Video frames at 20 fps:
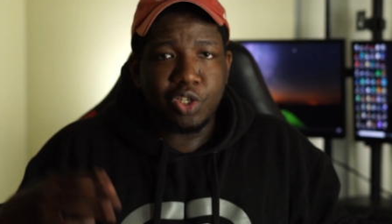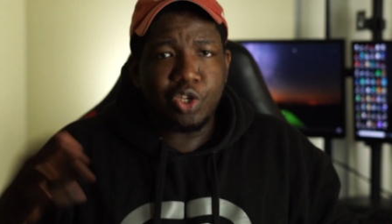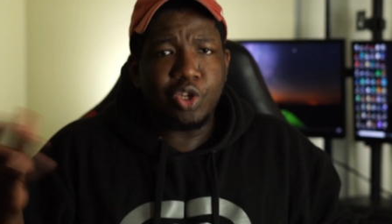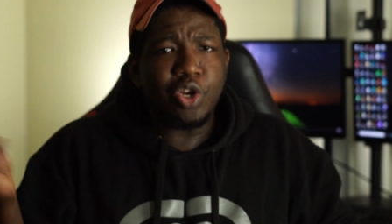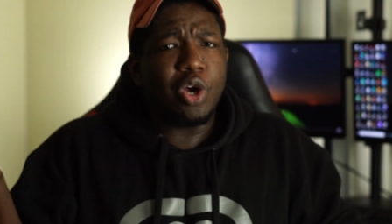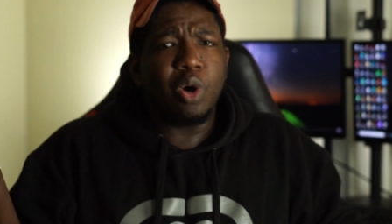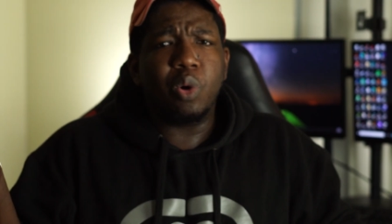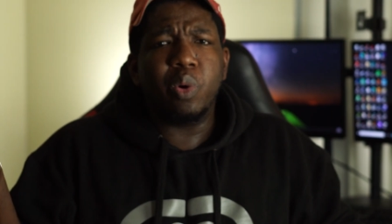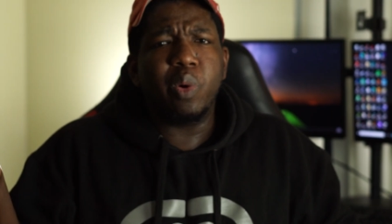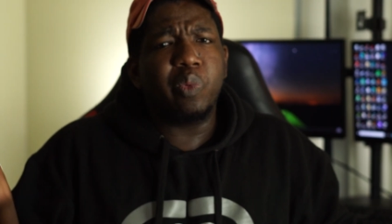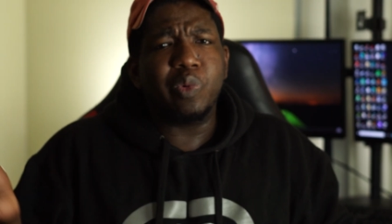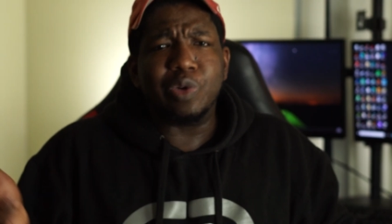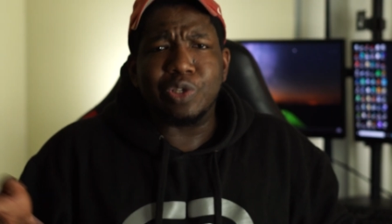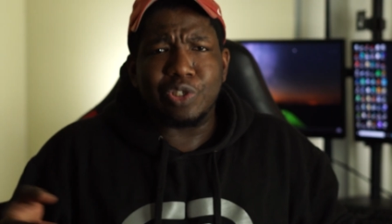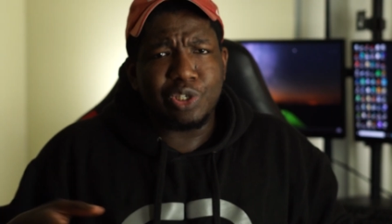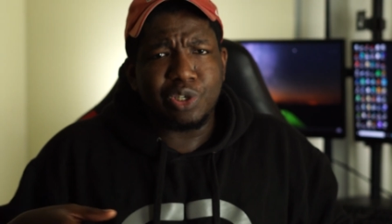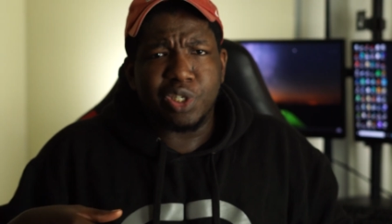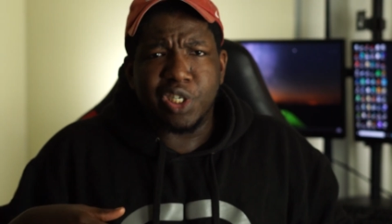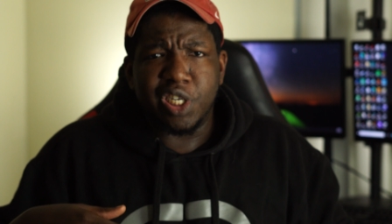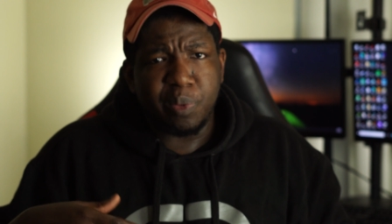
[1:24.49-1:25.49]
You know, it
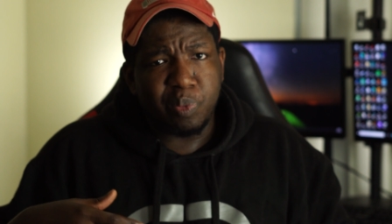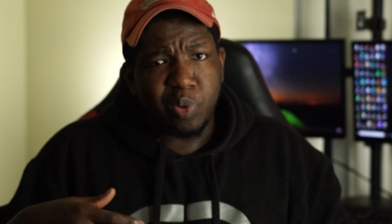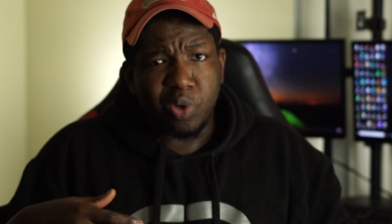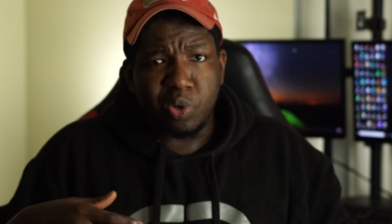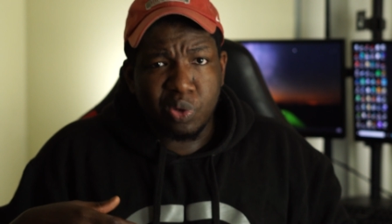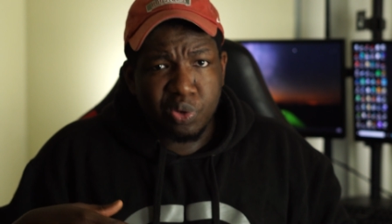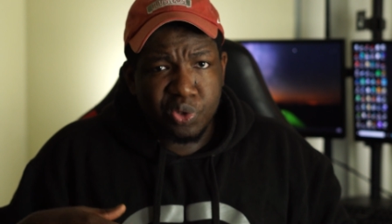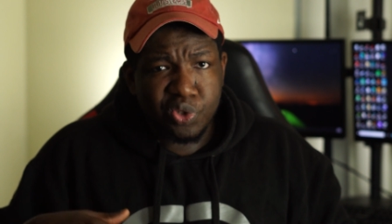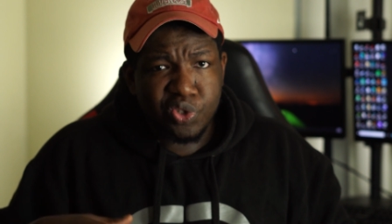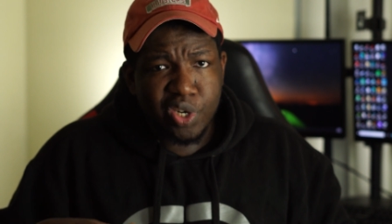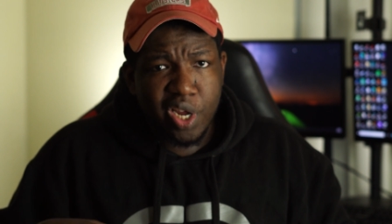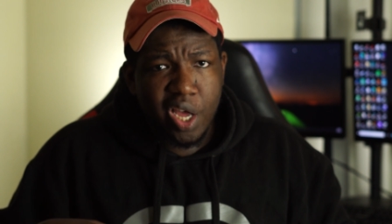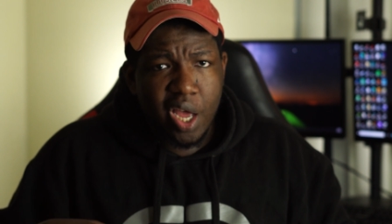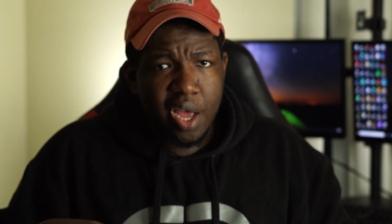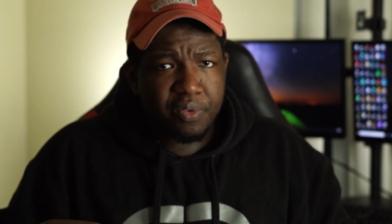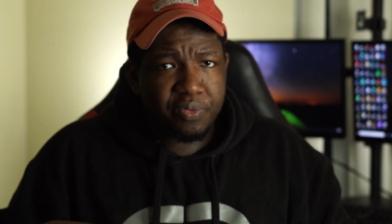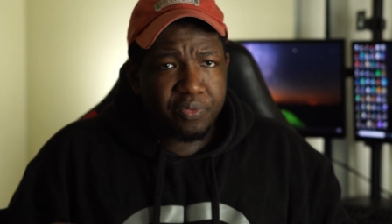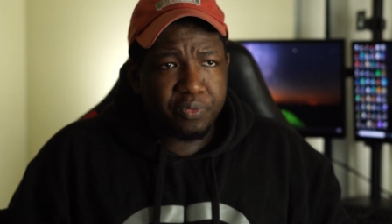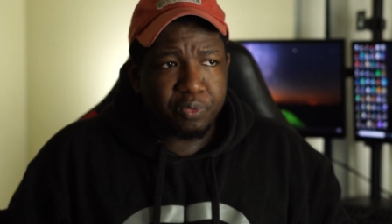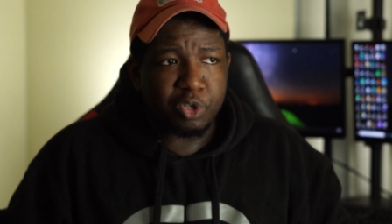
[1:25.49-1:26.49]
was your typical
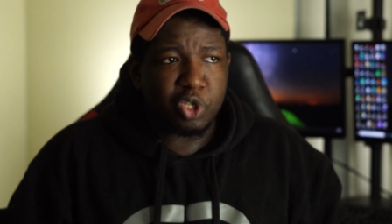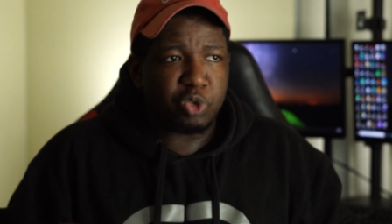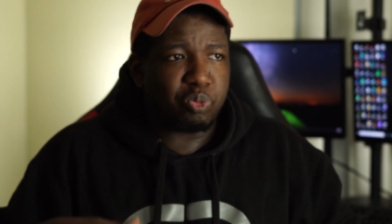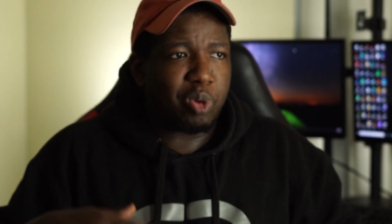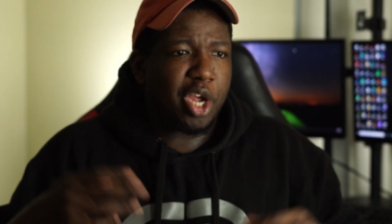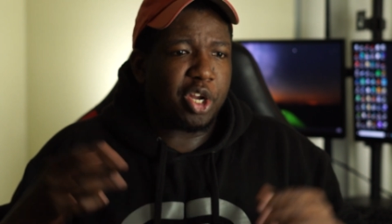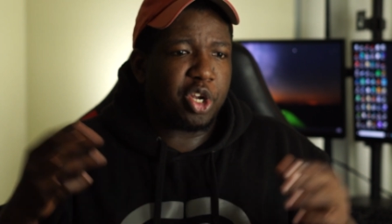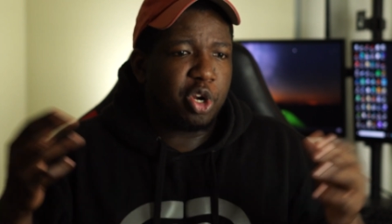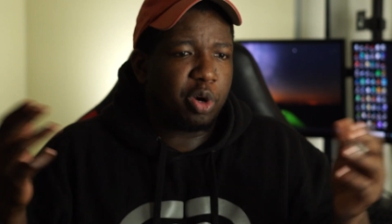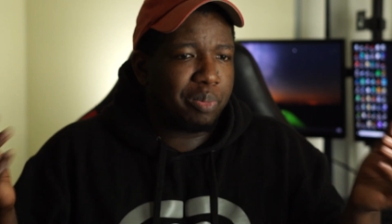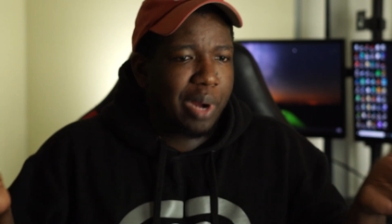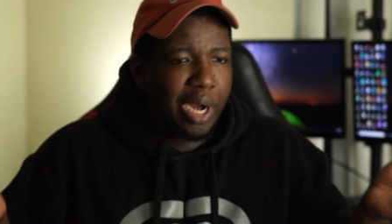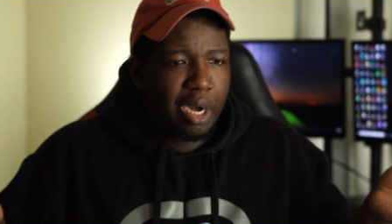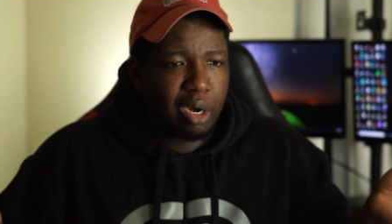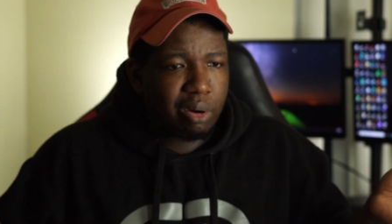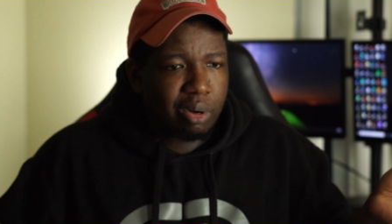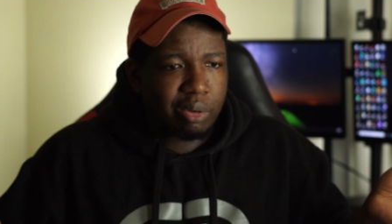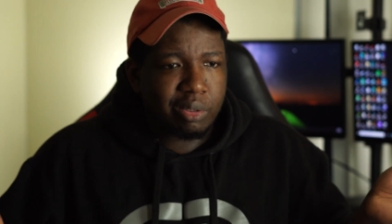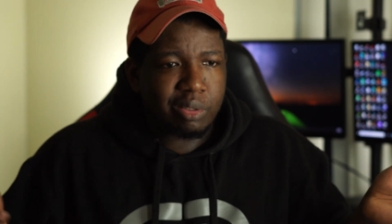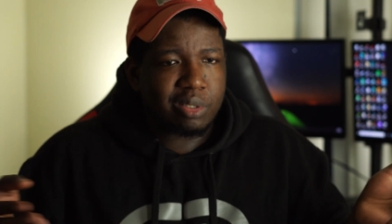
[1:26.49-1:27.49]
stuff. Respect your
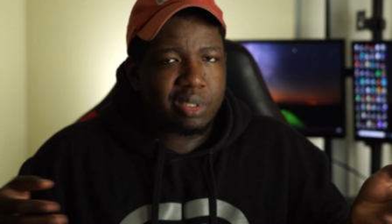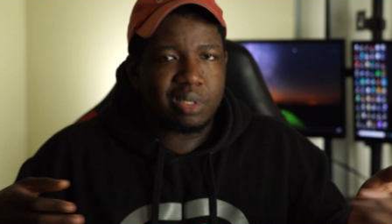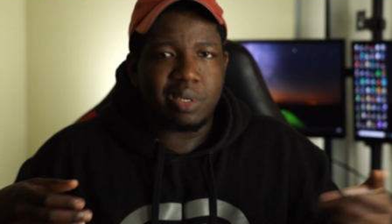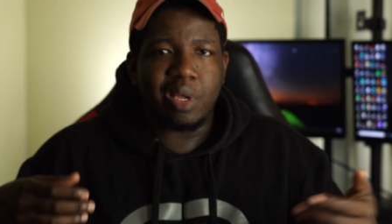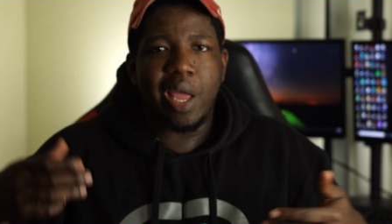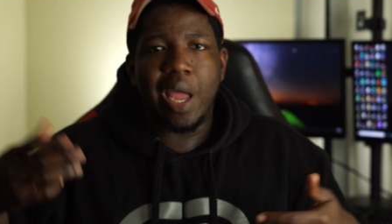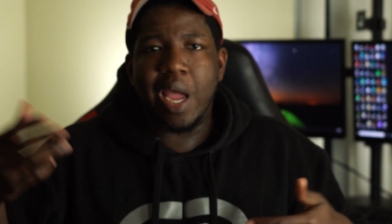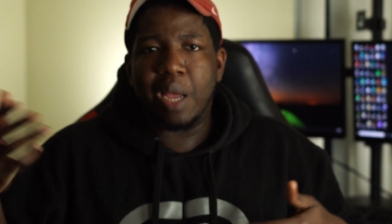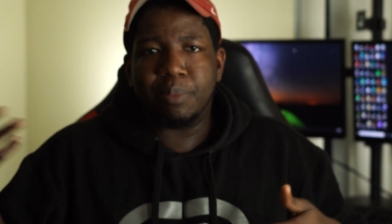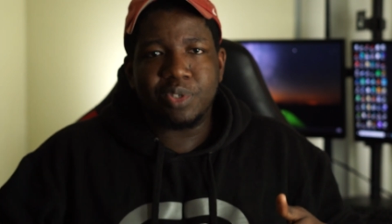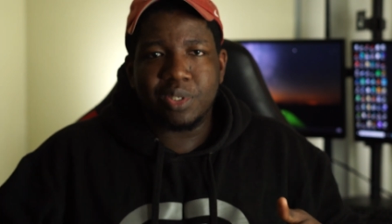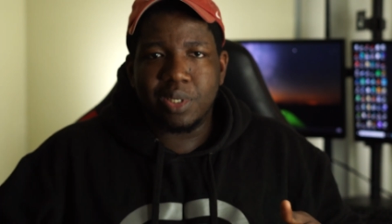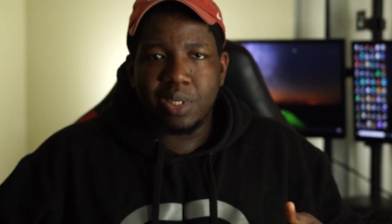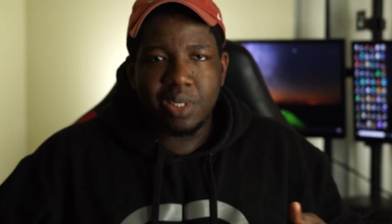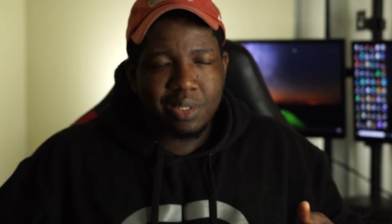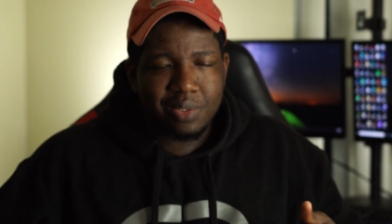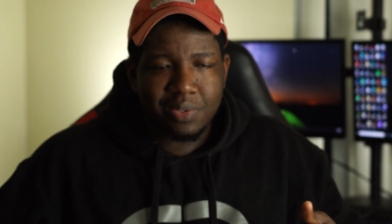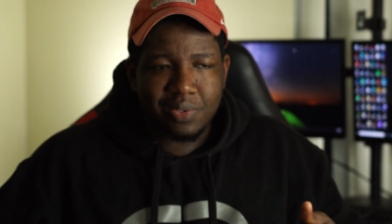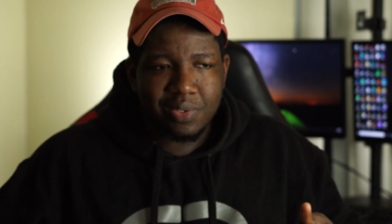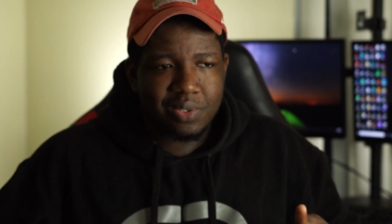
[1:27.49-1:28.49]
parents,
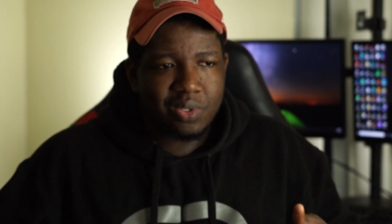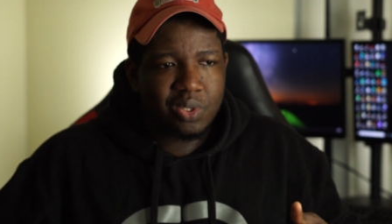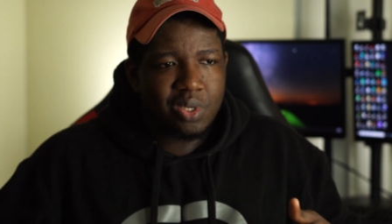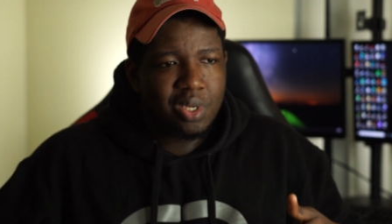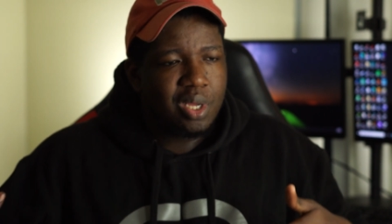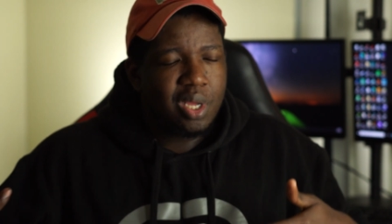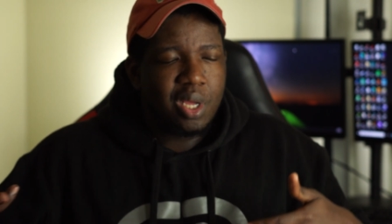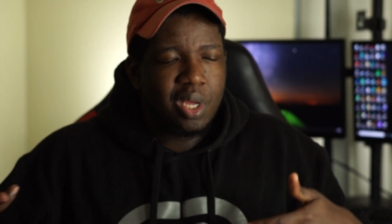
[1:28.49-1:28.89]
abstinence.